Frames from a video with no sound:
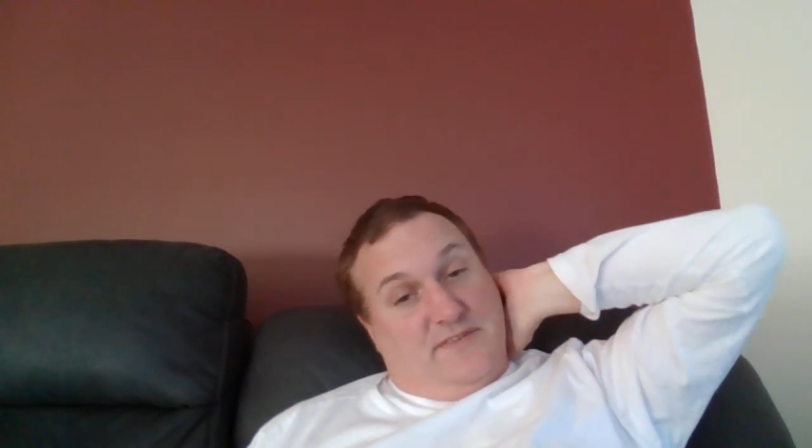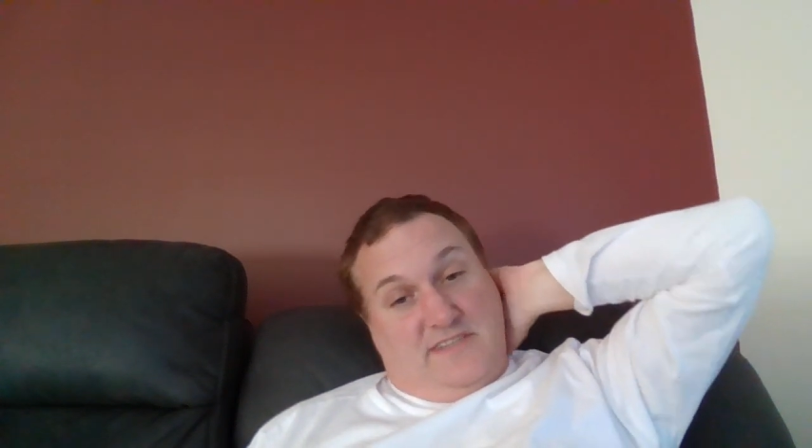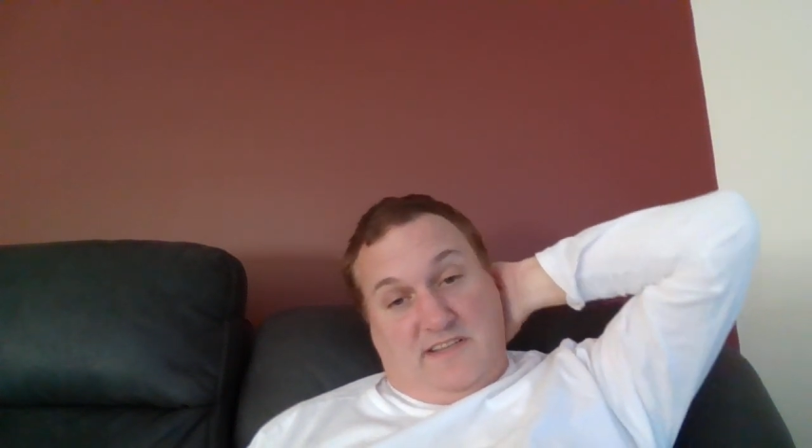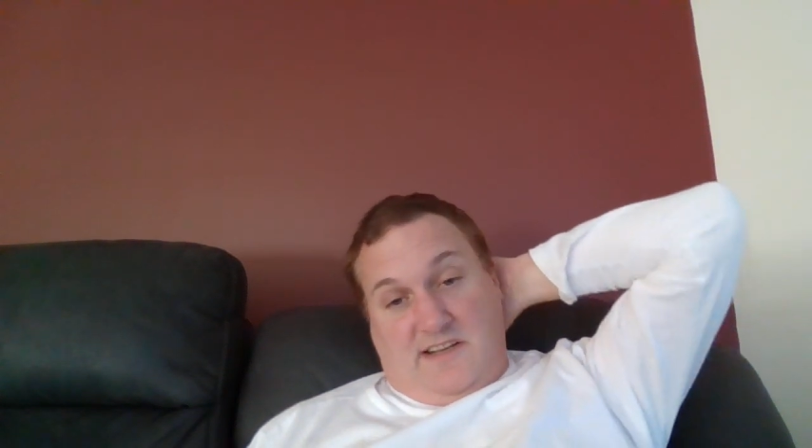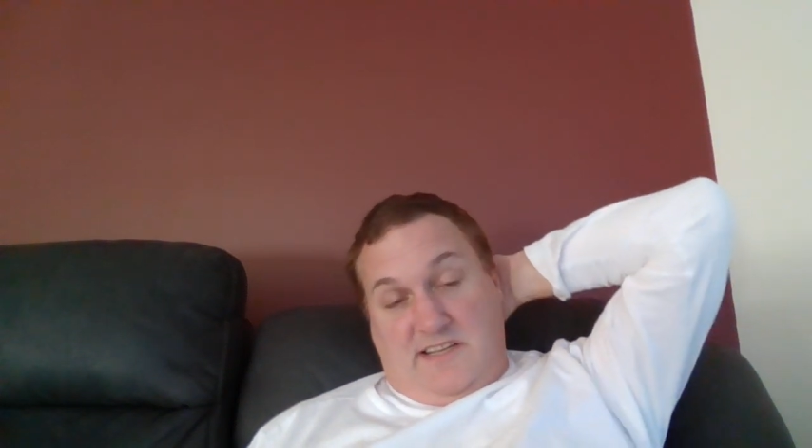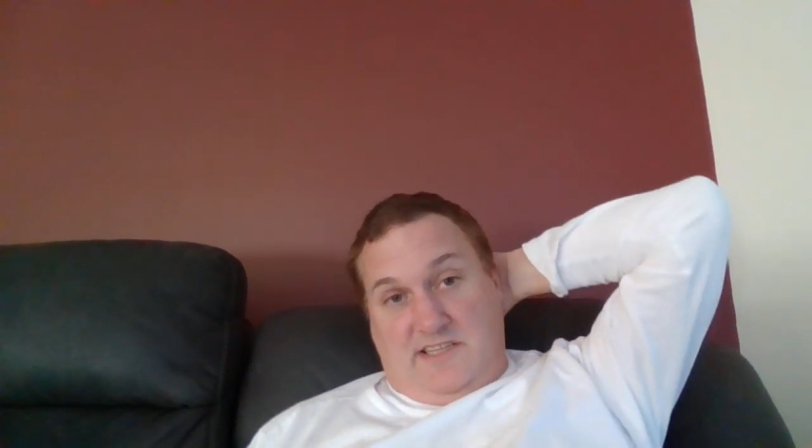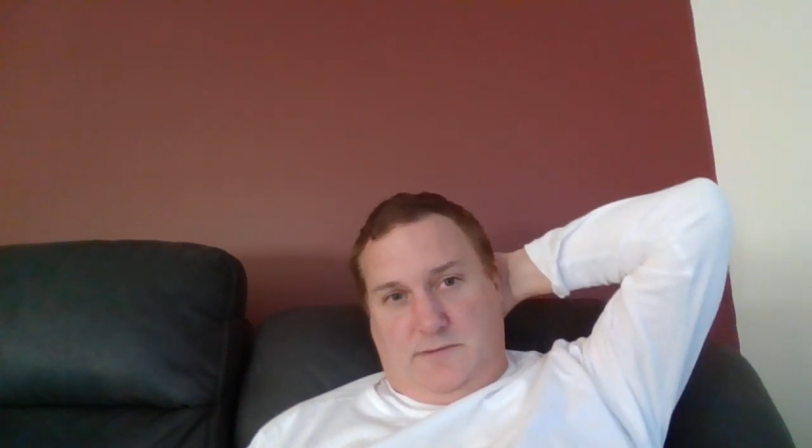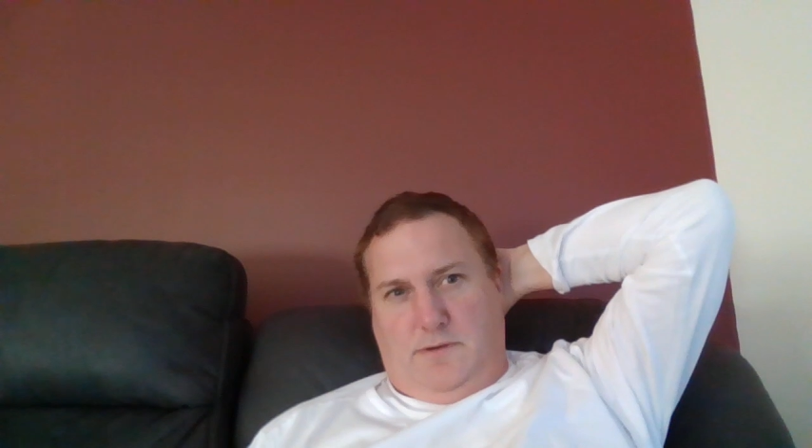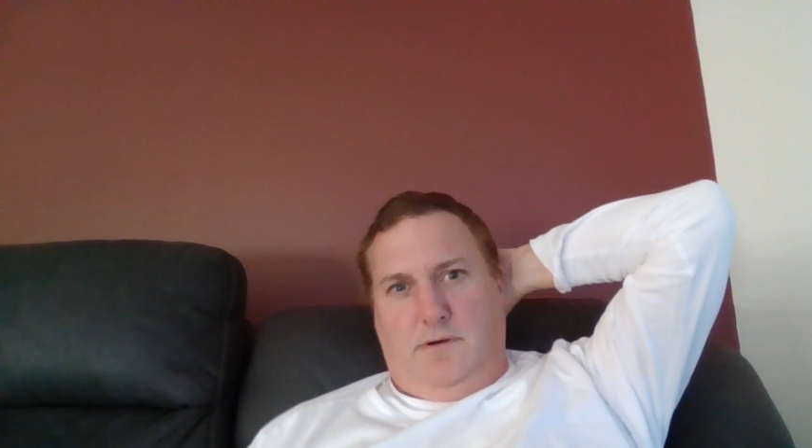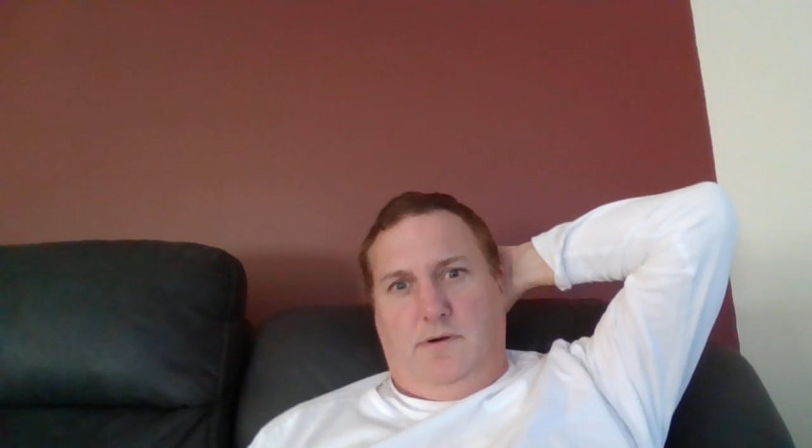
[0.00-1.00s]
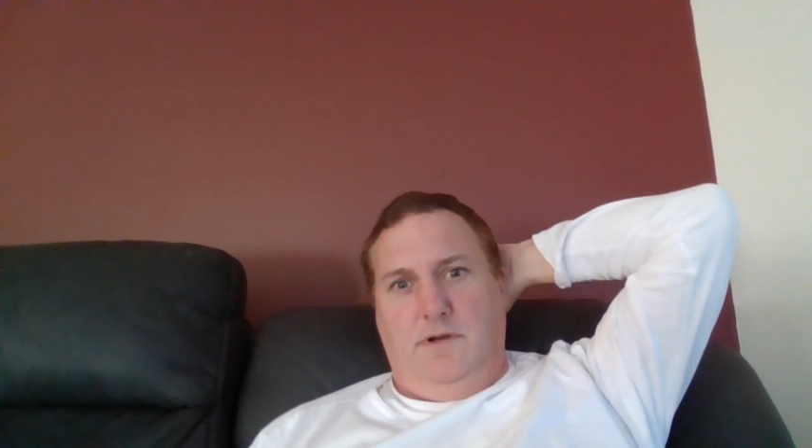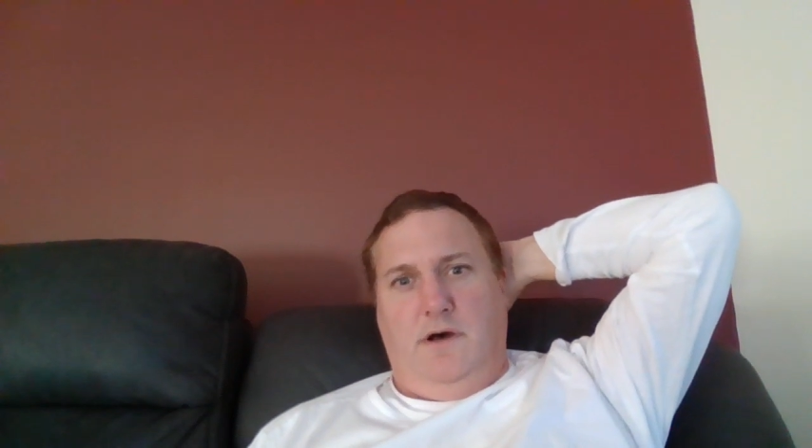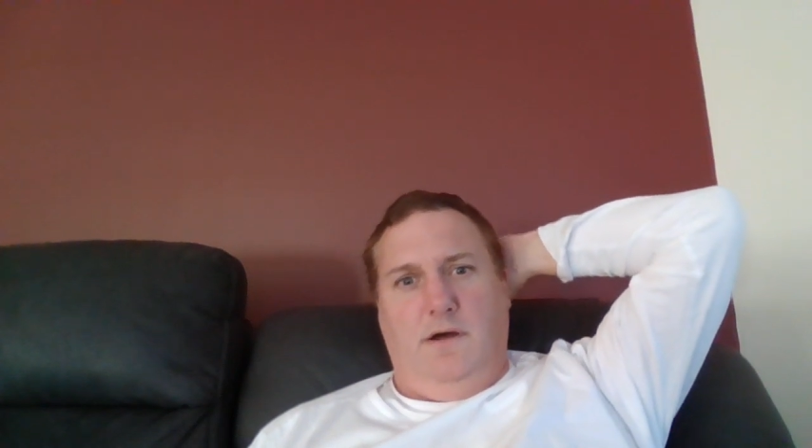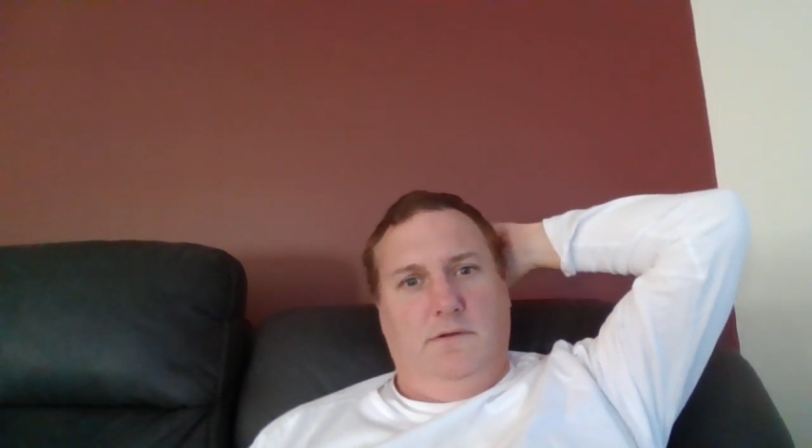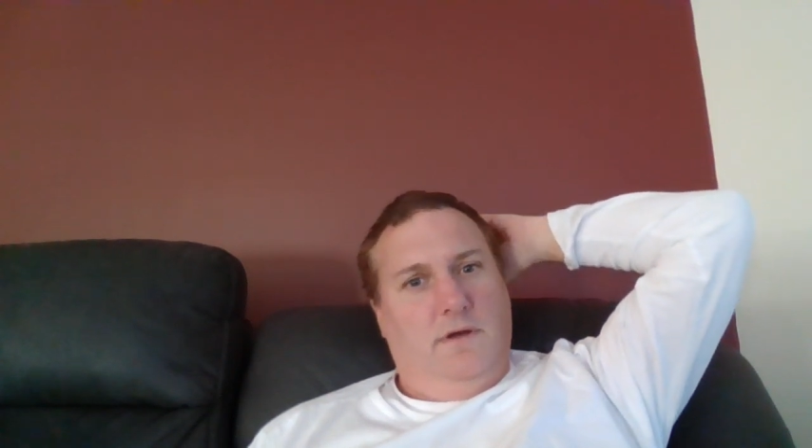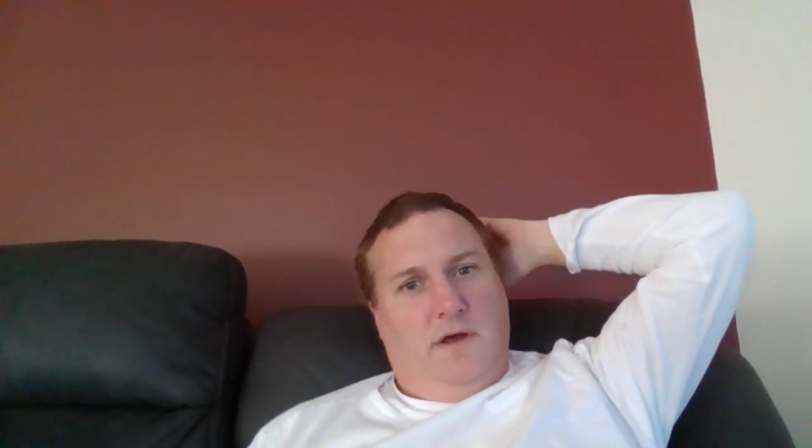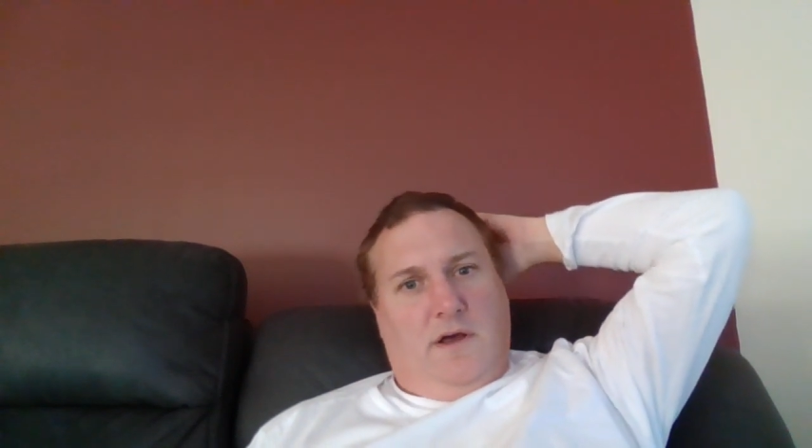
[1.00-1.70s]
it's like he says, "Oh no,